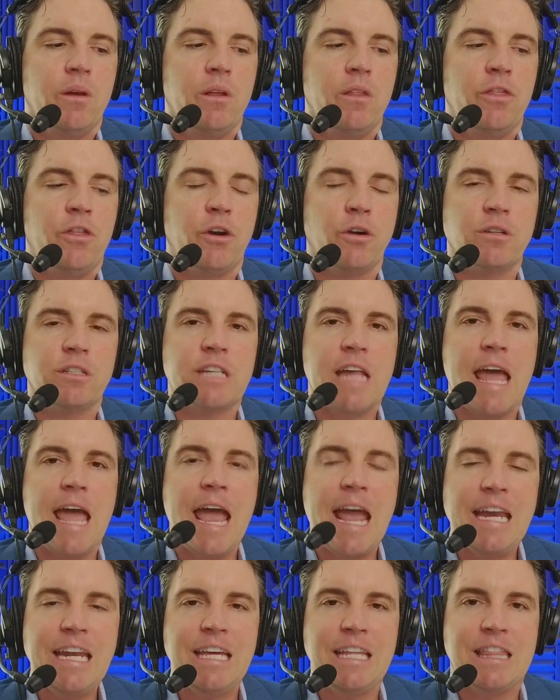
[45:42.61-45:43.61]
there's
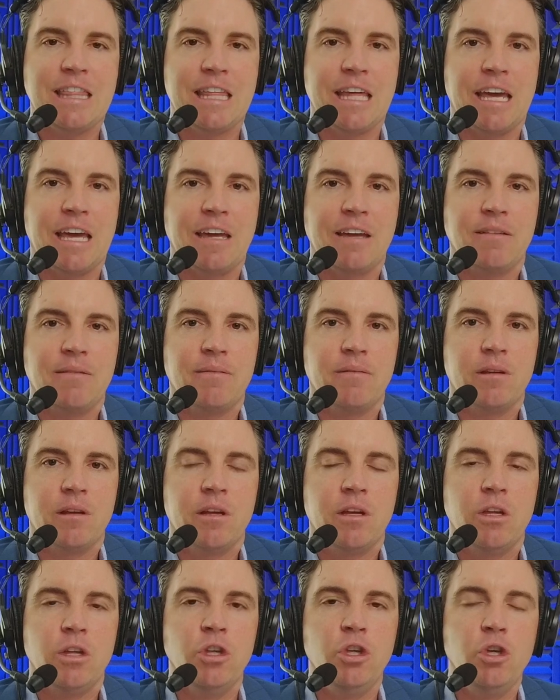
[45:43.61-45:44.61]
anything
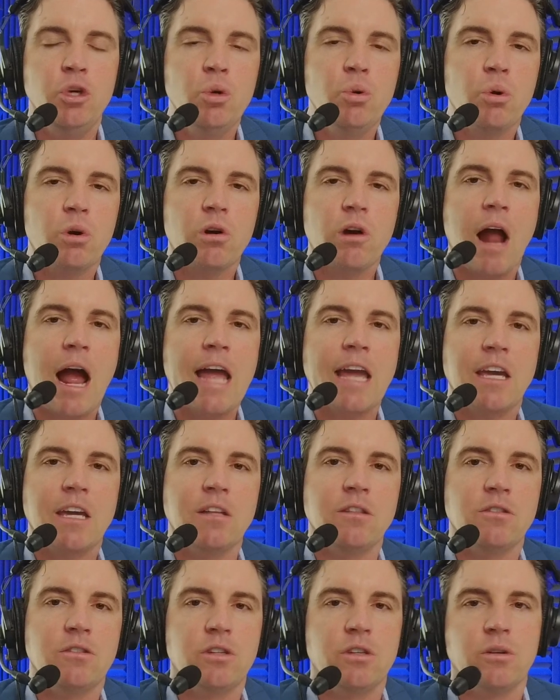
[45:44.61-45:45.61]
you or I
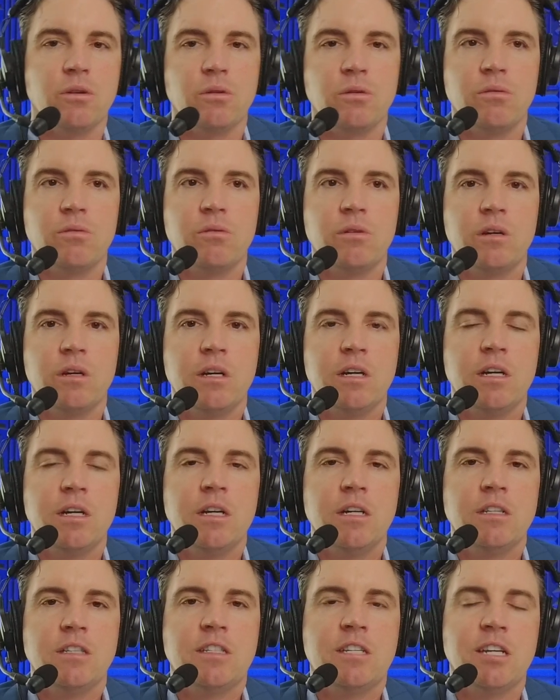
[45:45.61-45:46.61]
can do
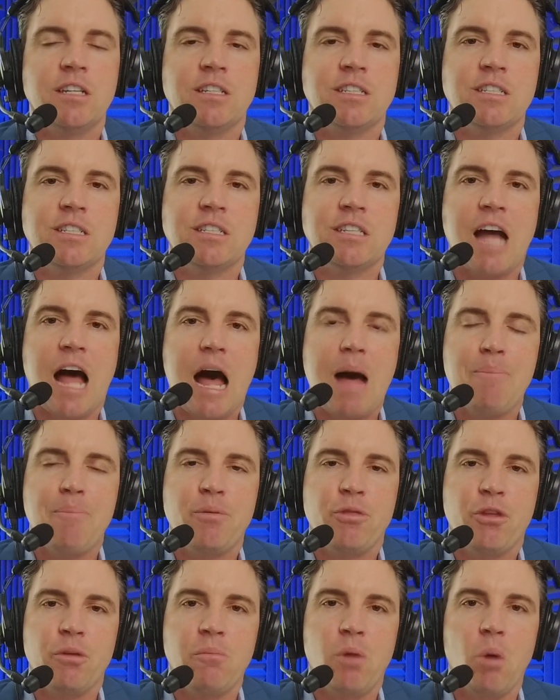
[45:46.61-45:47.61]
to stop
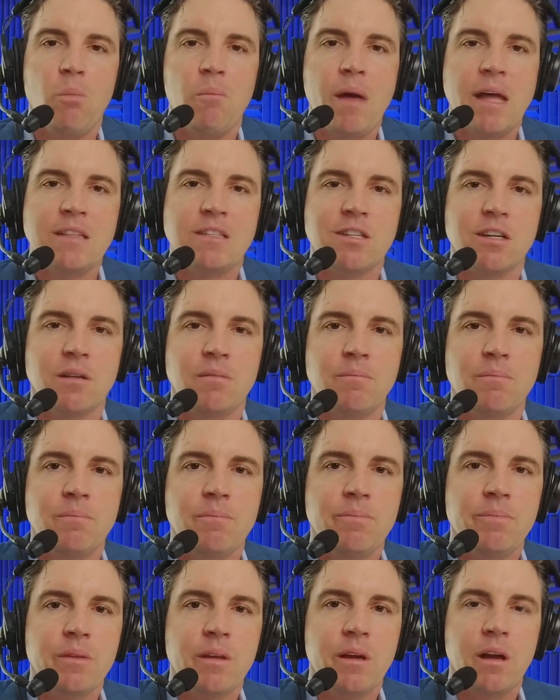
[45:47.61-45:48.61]
the momentum
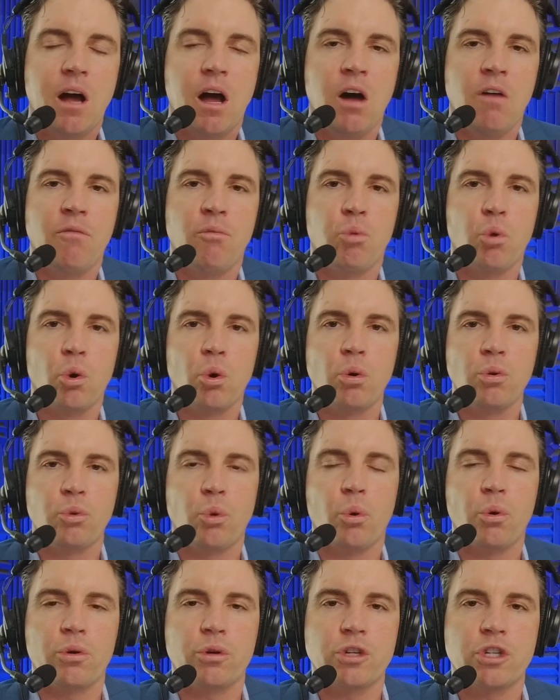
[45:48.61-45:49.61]
of world
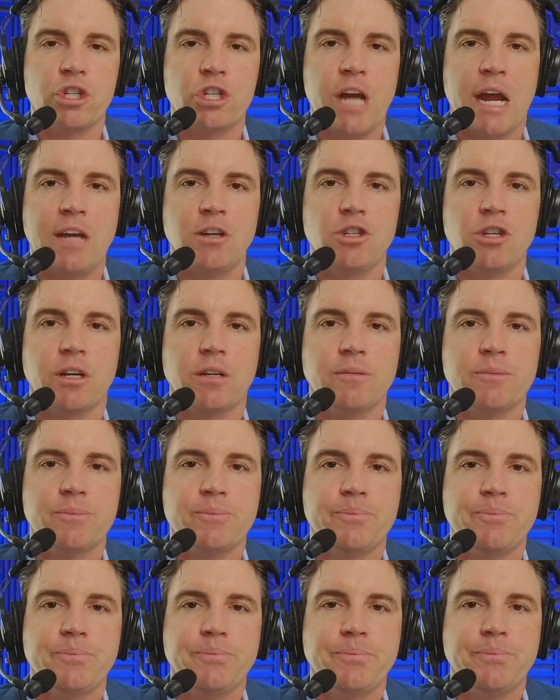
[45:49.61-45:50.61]
orders changing.
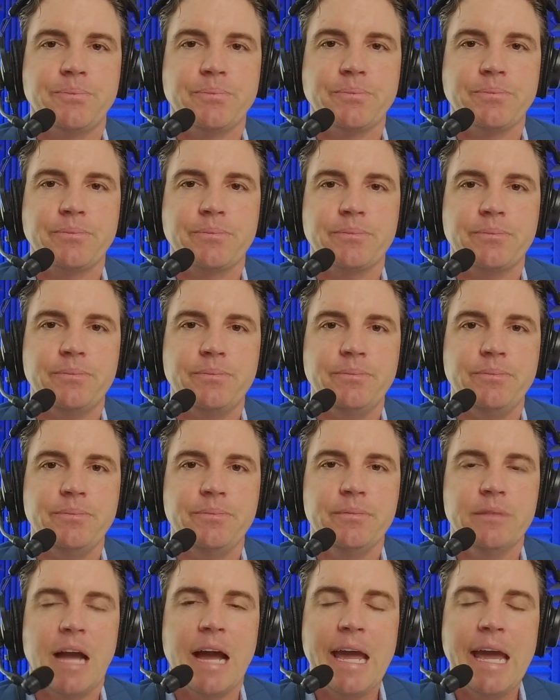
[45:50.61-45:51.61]
Hmm.
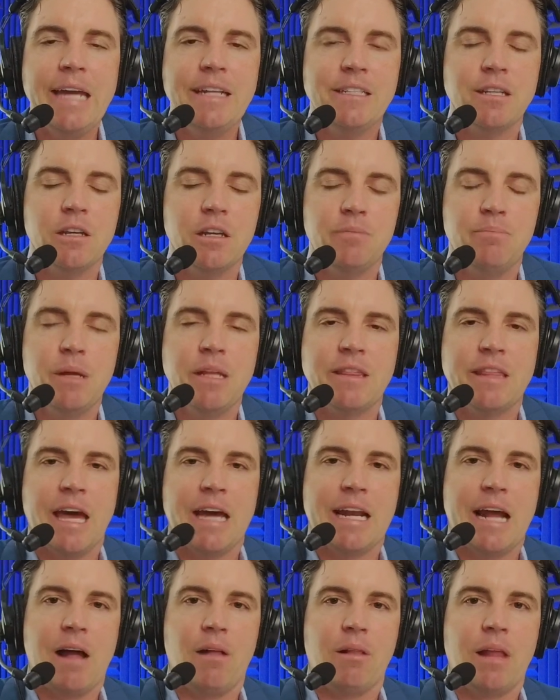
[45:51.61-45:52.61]
I hate to admit that
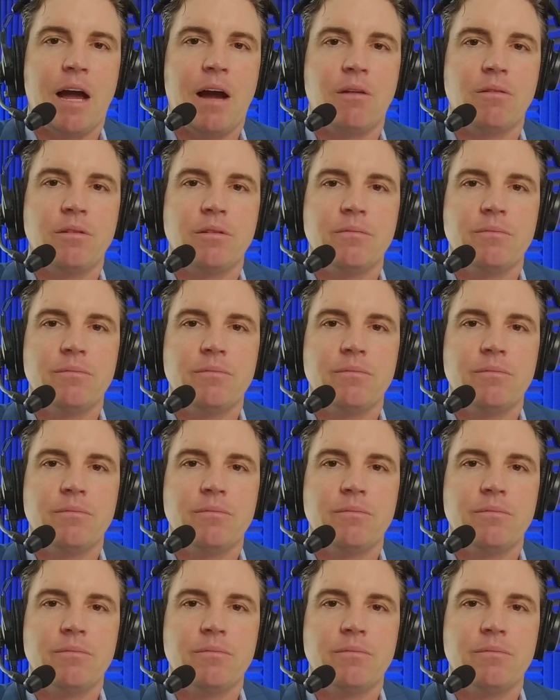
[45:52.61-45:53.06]
out loud,